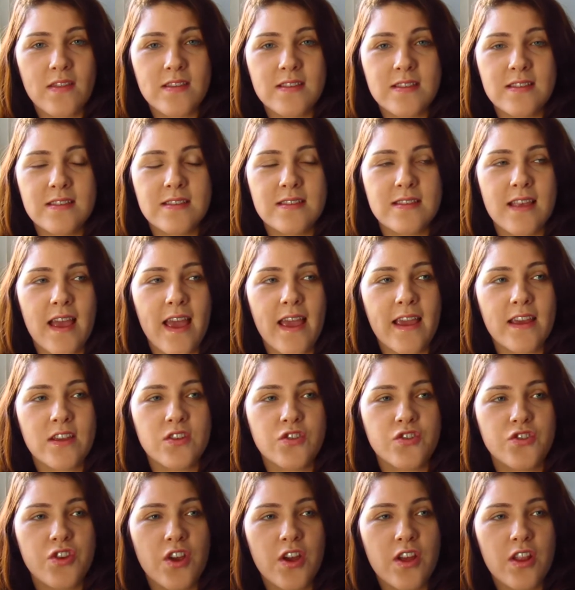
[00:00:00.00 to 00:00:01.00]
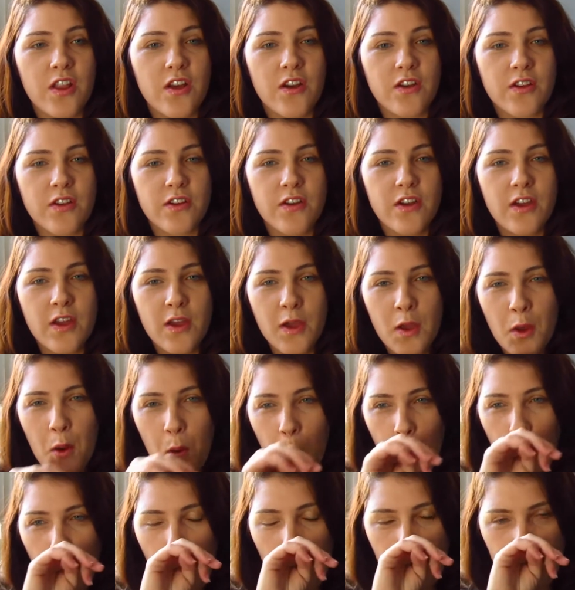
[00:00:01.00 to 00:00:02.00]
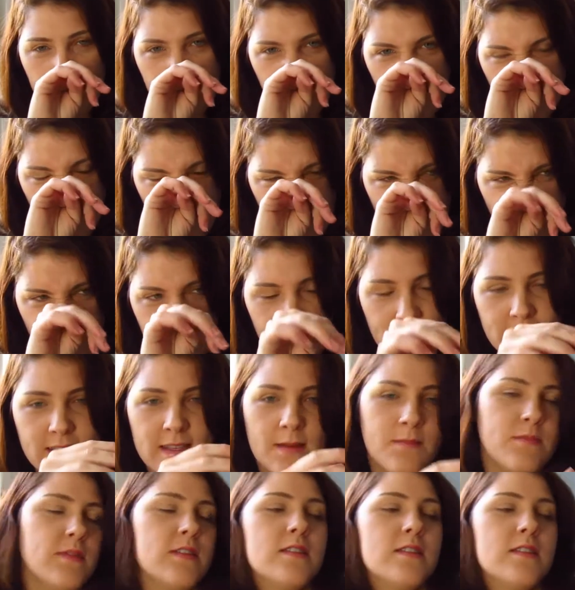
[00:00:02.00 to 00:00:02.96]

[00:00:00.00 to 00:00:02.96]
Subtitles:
This is a Sherlock retelling, except